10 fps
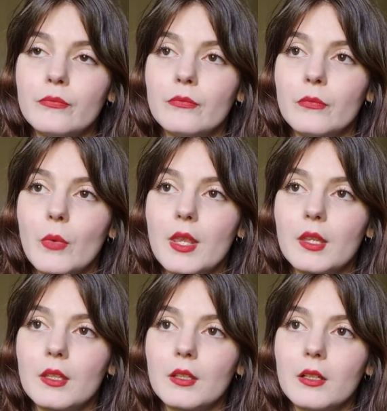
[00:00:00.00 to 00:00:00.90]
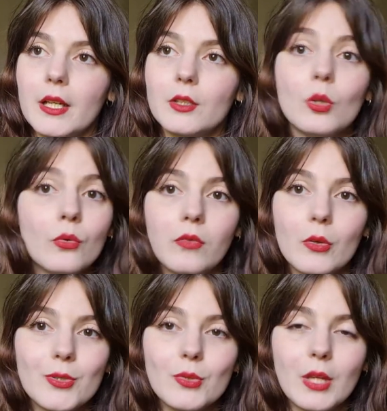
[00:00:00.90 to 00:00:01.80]
with like no
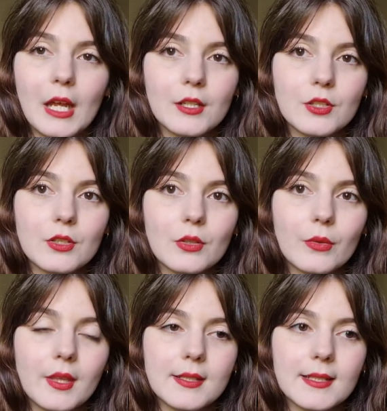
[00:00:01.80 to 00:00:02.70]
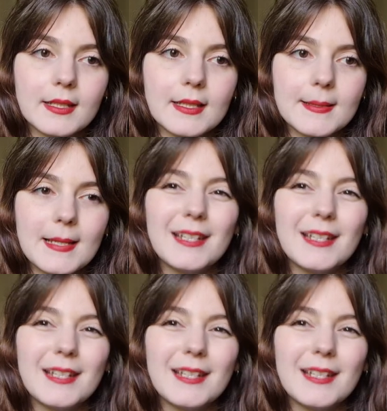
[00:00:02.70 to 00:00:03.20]
floats to catch or things like this.